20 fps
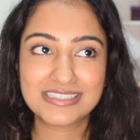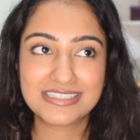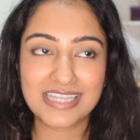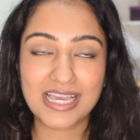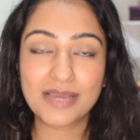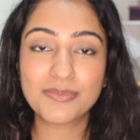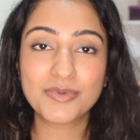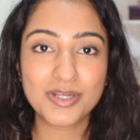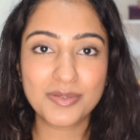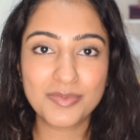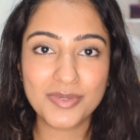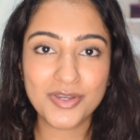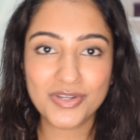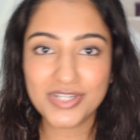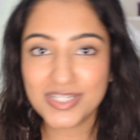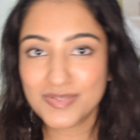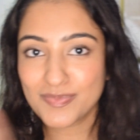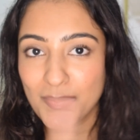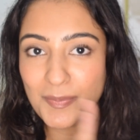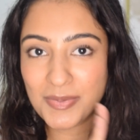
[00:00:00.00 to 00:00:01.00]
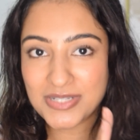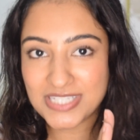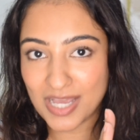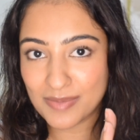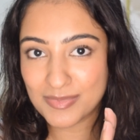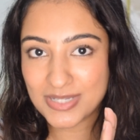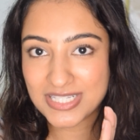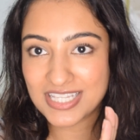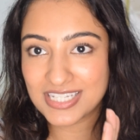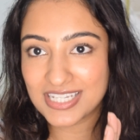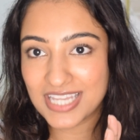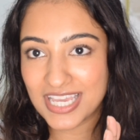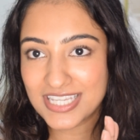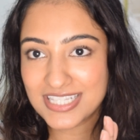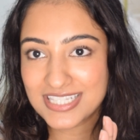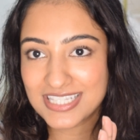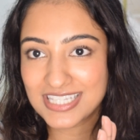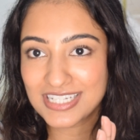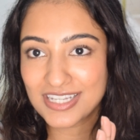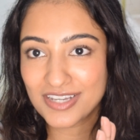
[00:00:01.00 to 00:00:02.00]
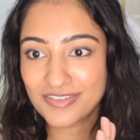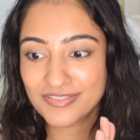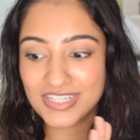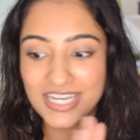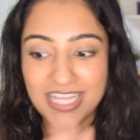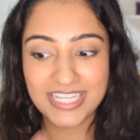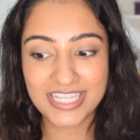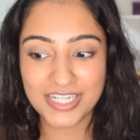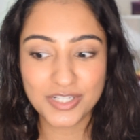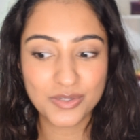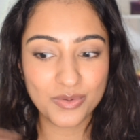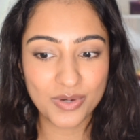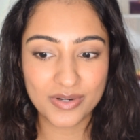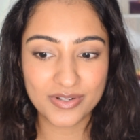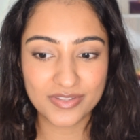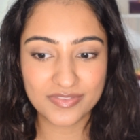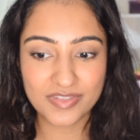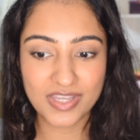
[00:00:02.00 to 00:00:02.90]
I'm going to be honest, my pajamas are nice enough that I can go out of the